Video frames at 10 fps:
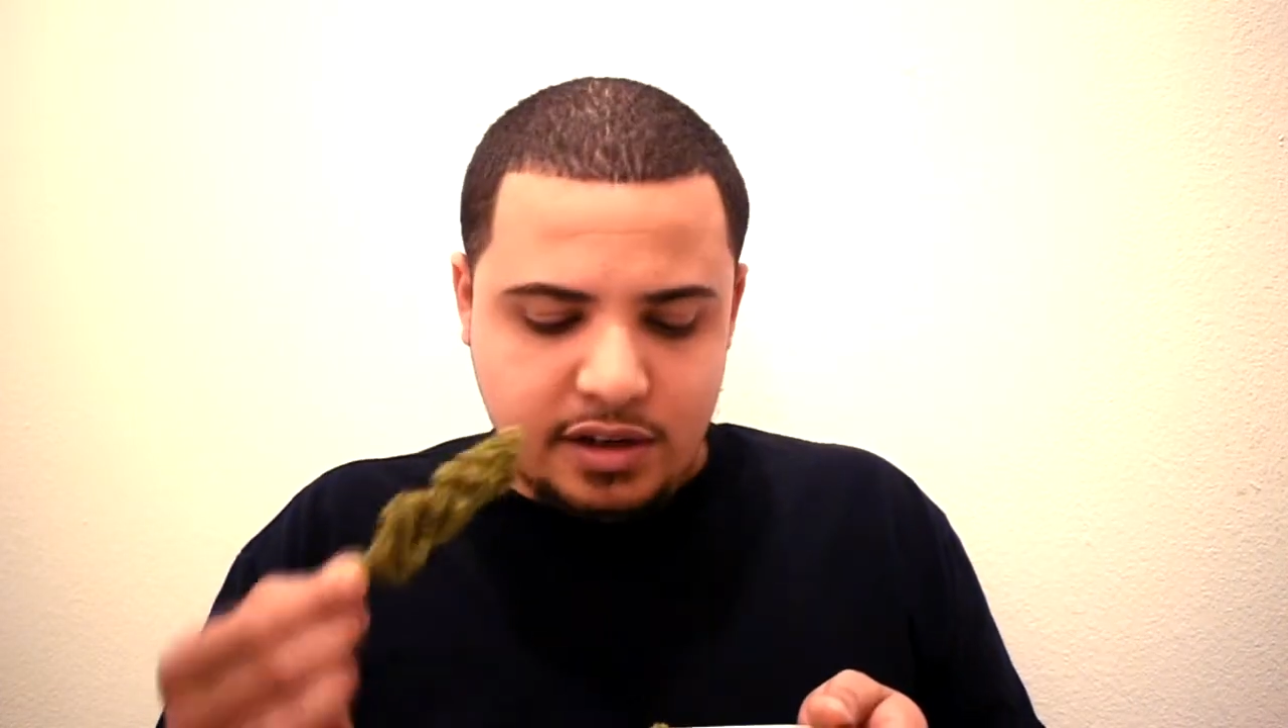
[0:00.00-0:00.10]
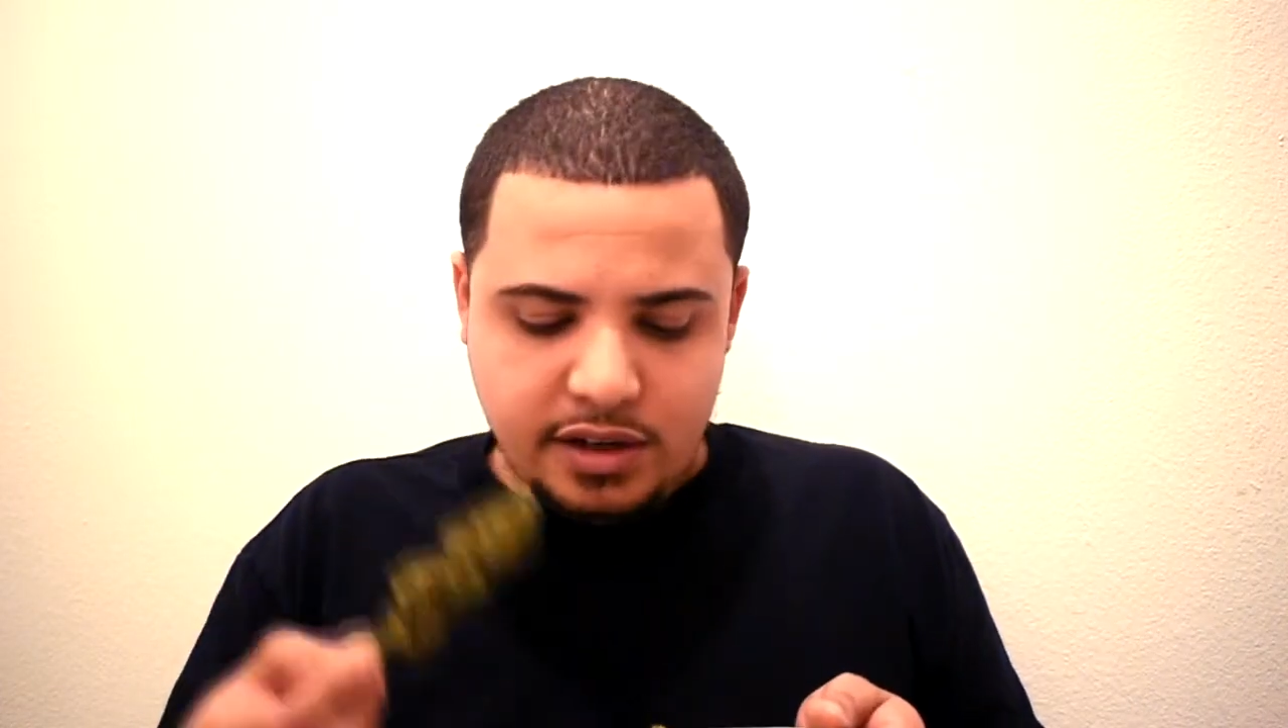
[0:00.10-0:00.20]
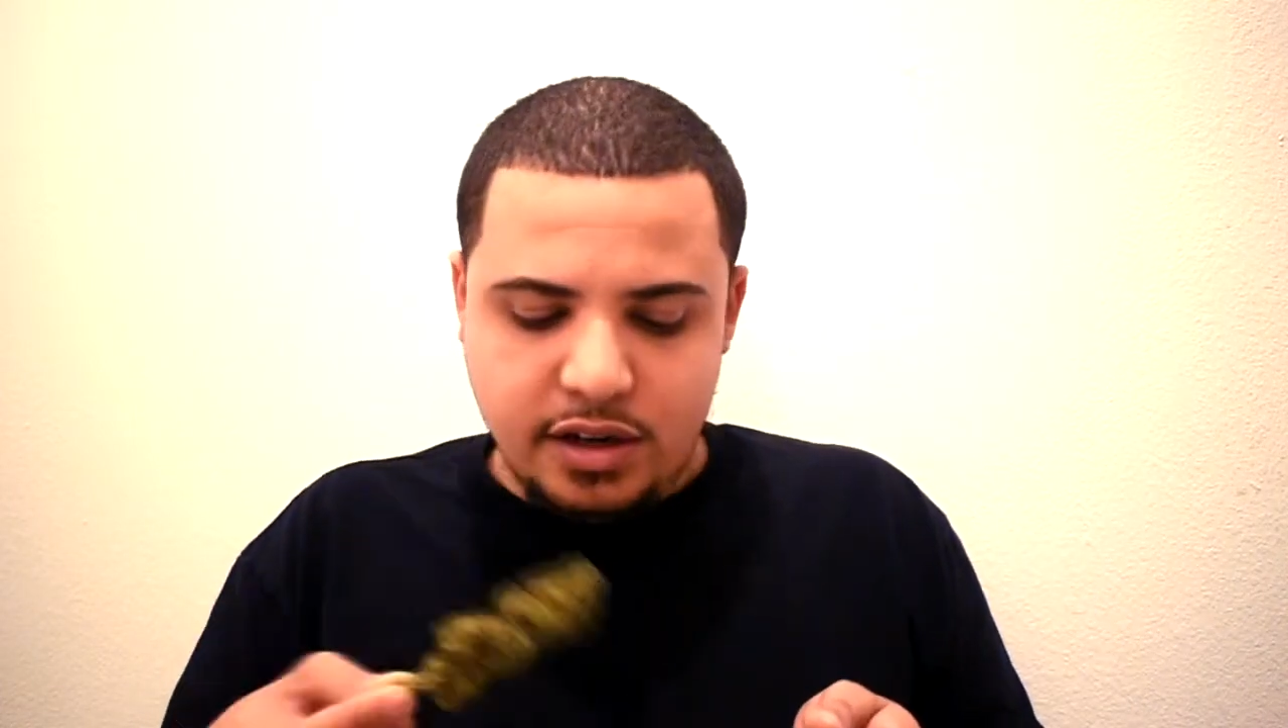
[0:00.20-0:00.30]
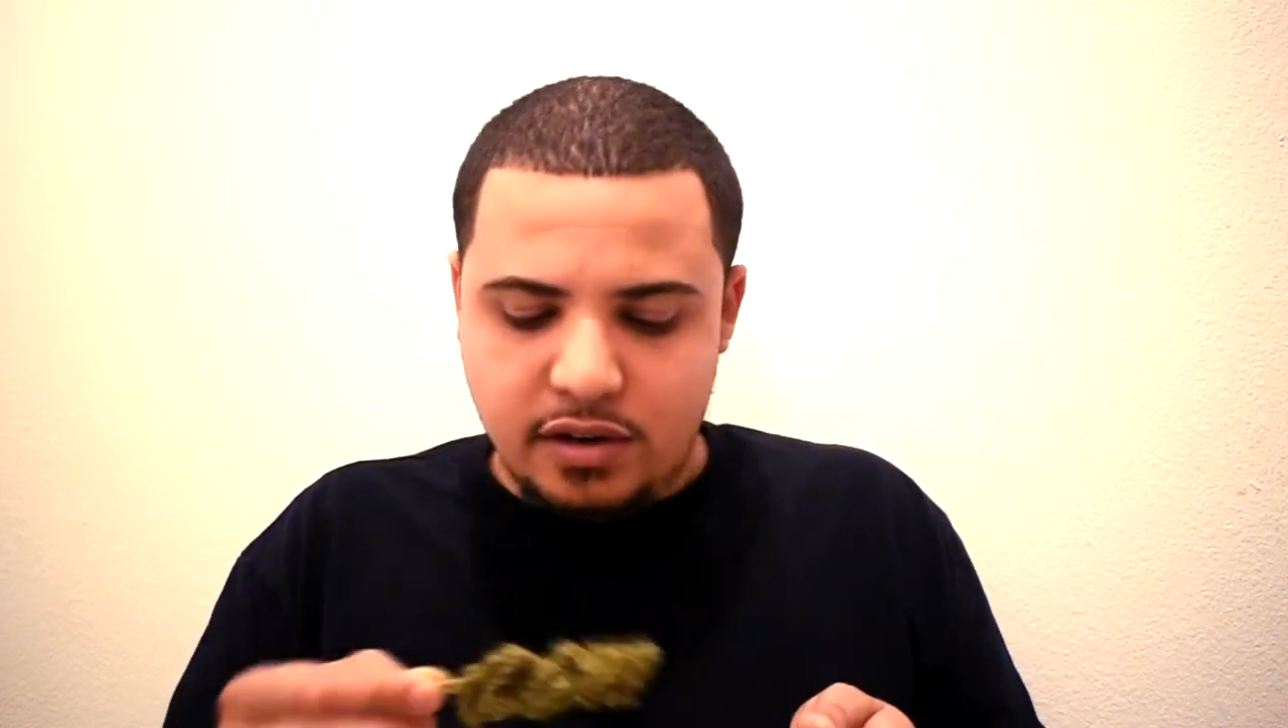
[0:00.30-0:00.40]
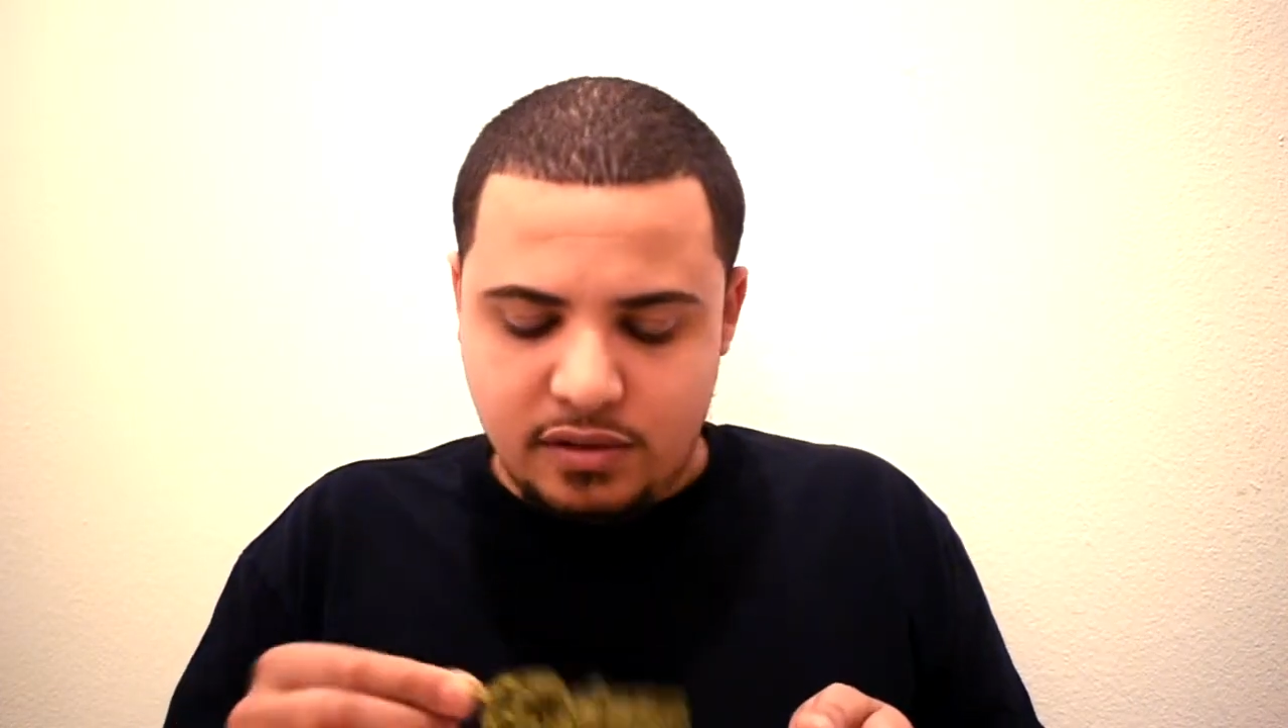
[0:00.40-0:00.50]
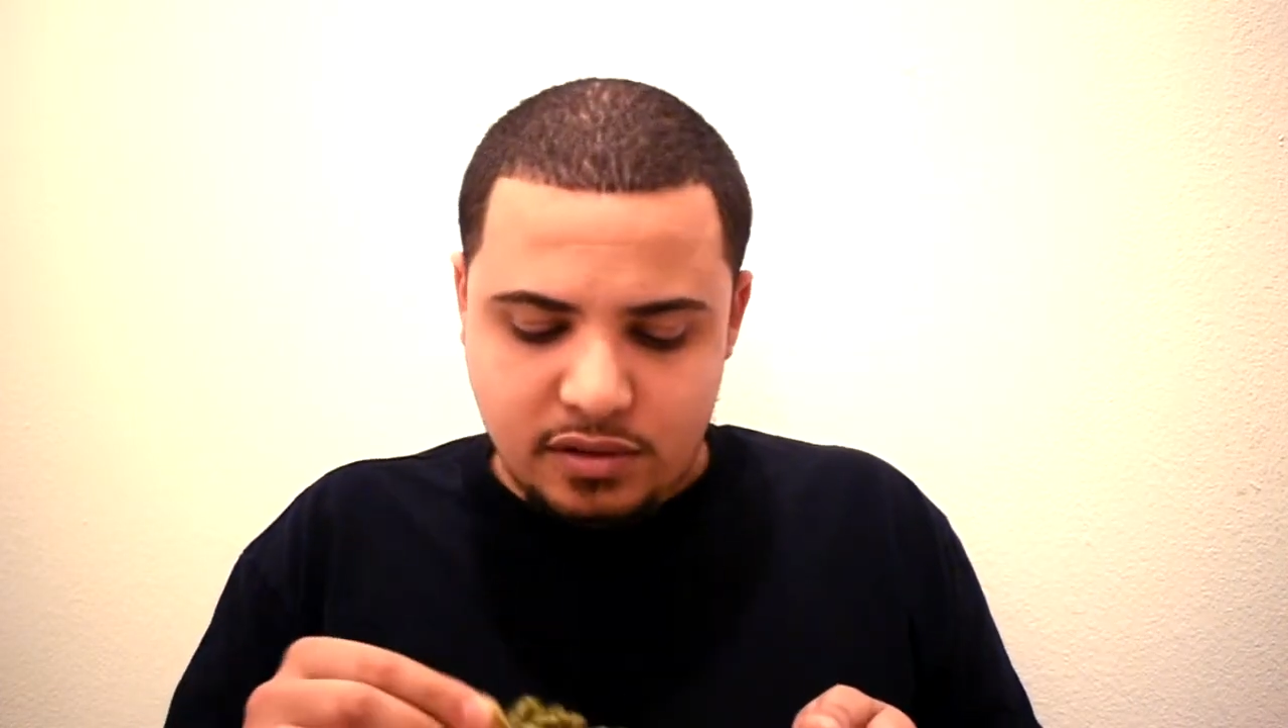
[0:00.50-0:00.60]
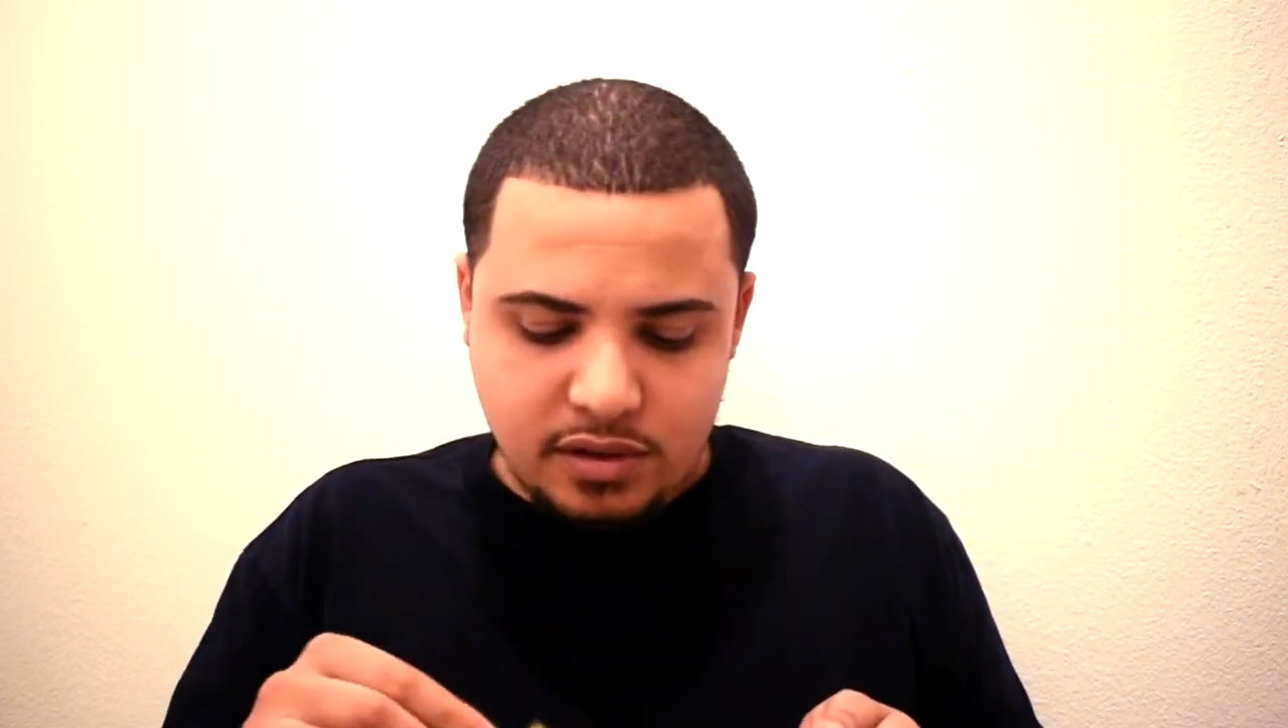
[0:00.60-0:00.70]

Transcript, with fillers: you know,